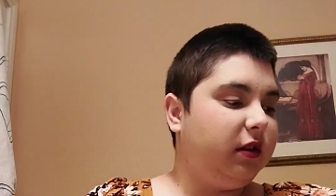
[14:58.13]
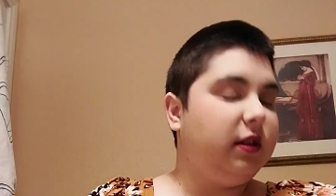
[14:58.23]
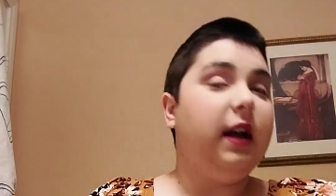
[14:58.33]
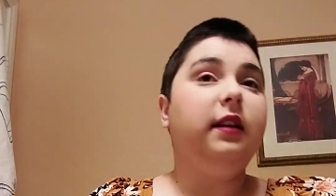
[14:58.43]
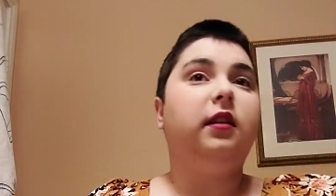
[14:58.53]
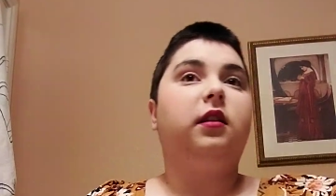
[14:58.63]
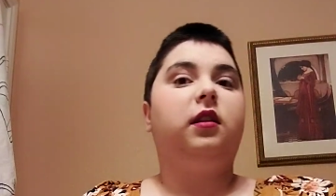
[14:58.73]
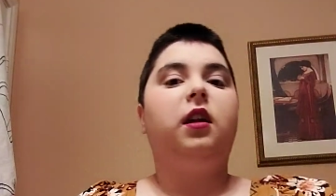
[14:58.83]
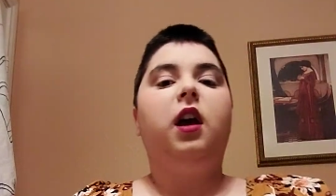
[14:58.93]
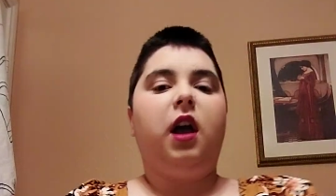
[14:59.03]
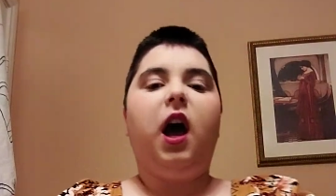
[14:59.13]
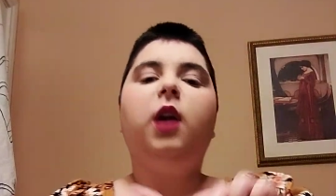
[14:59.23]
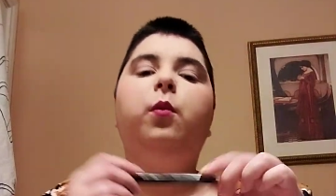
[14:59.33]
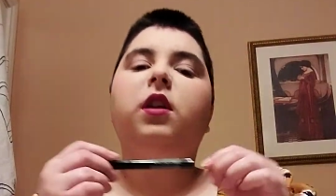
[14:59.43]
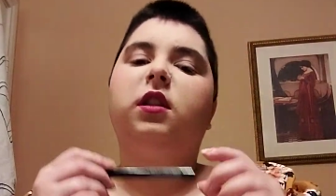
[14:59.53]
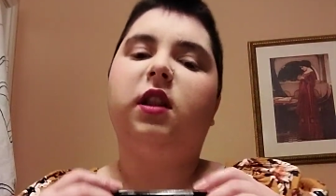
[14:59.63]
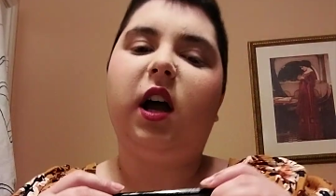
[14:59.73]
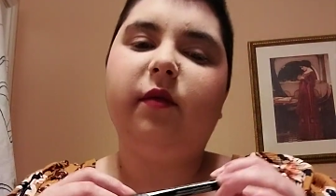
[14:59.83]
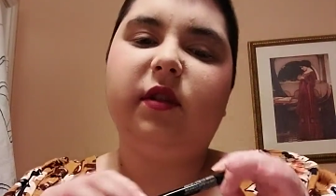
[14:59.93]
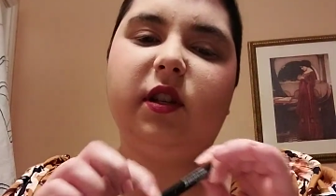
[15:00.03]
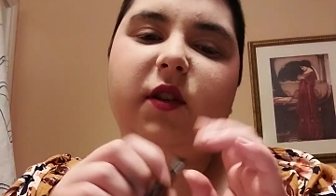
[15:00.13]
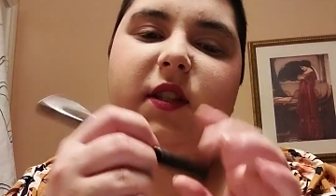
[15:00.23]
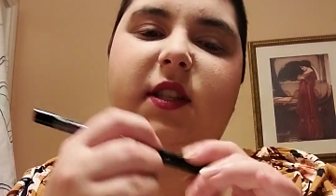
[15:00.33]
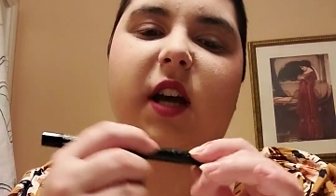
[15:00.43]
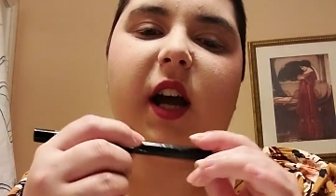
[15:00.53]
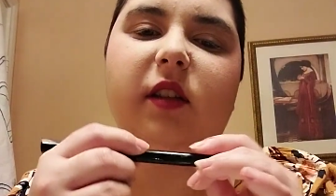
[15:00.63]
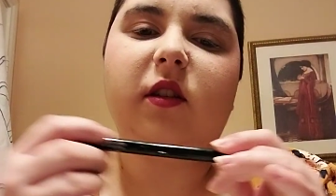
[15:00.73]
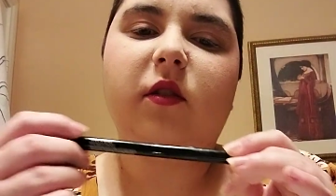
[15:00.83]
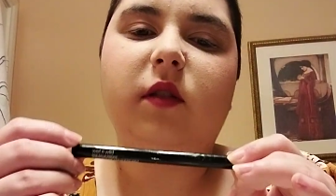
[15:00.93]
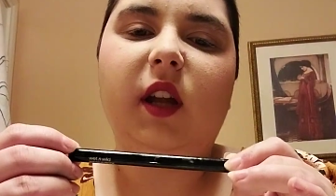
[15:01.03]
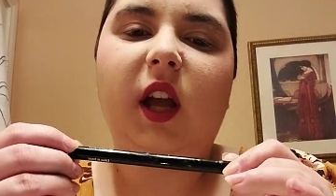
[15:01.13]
done. I would love to use this eyeliner that I